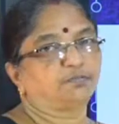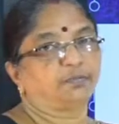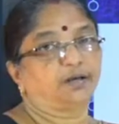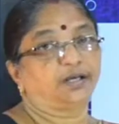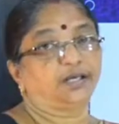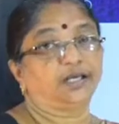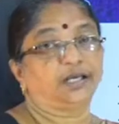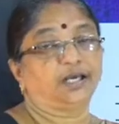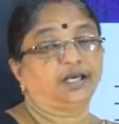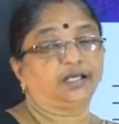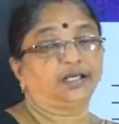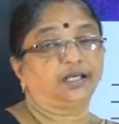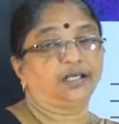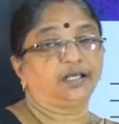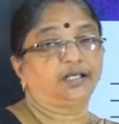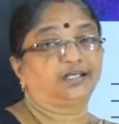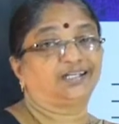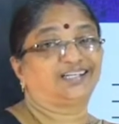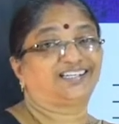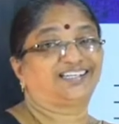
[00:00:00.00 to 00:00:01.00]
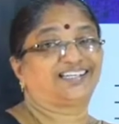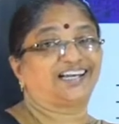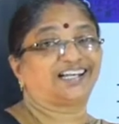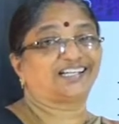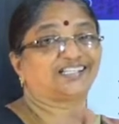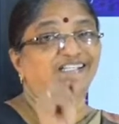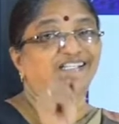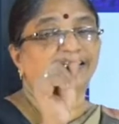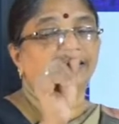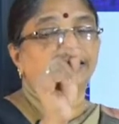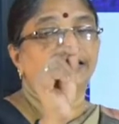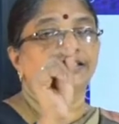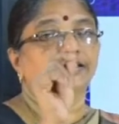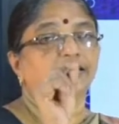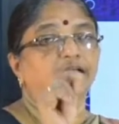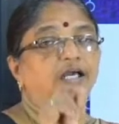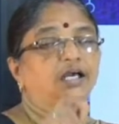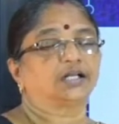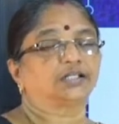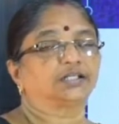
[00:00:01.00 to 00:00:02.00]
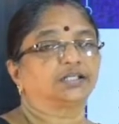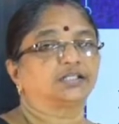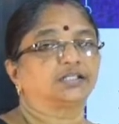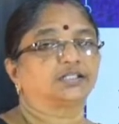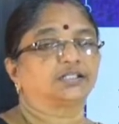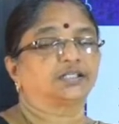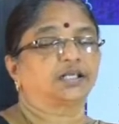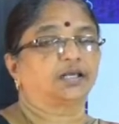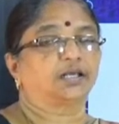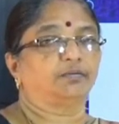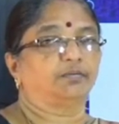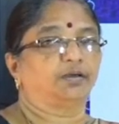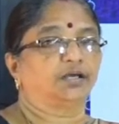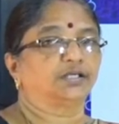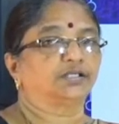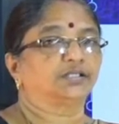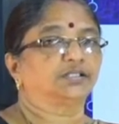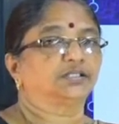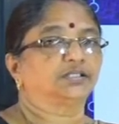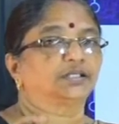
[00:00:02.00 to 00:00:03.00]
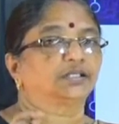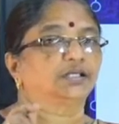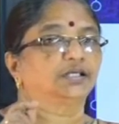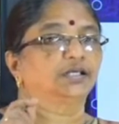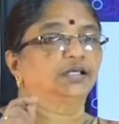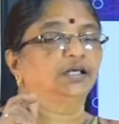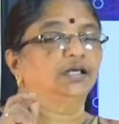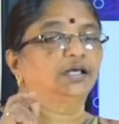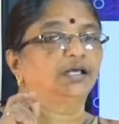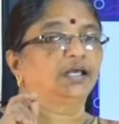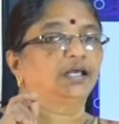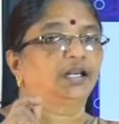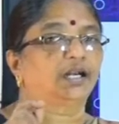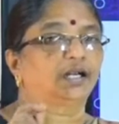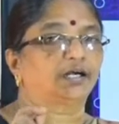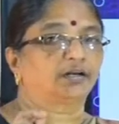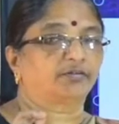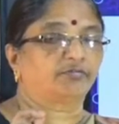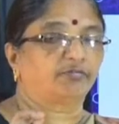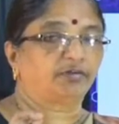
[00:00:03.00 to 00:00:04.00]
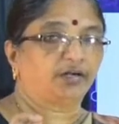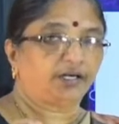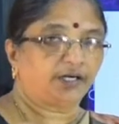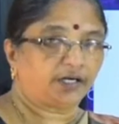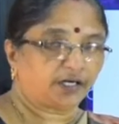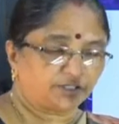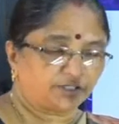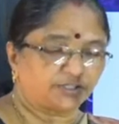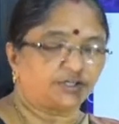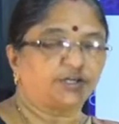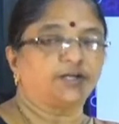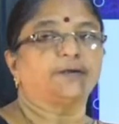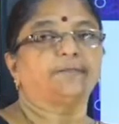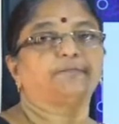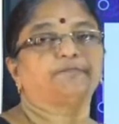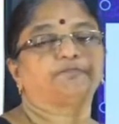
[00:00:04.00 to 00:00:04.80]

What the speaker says: by a test charge is same as electric field intensity.